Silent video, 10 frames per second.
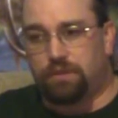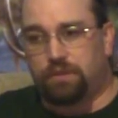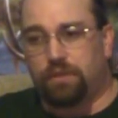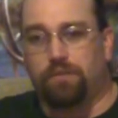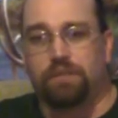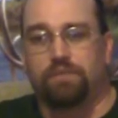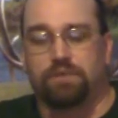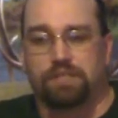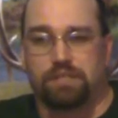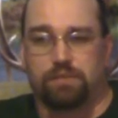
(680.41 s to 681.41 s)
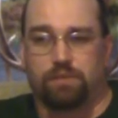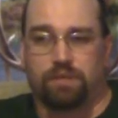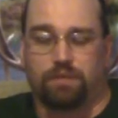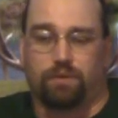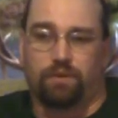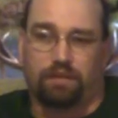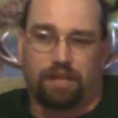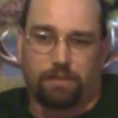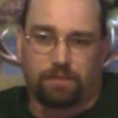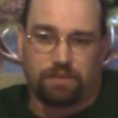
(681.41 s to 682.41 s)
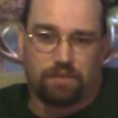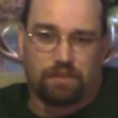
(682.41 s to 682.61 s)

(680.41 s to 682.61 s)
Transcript: The only difference is with oil lamps,